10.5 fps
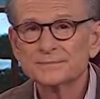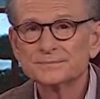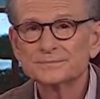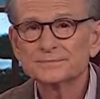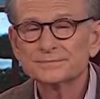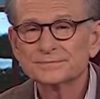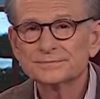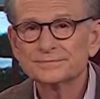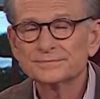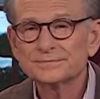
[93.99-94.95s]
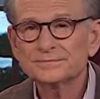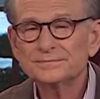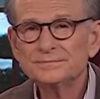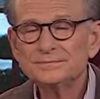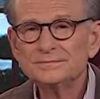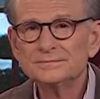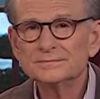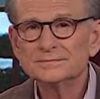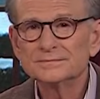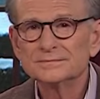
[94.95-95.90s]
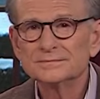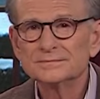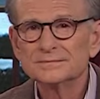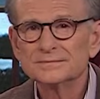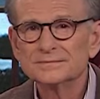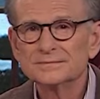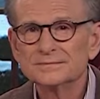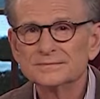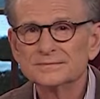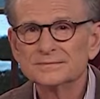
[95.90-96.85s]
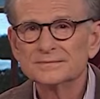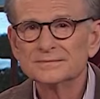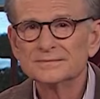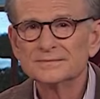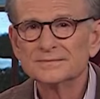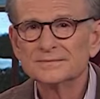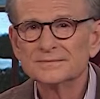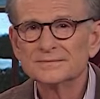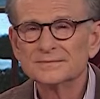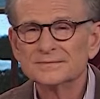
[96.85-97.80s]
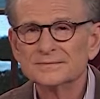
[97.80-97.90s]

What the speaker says: The person shown says nothing.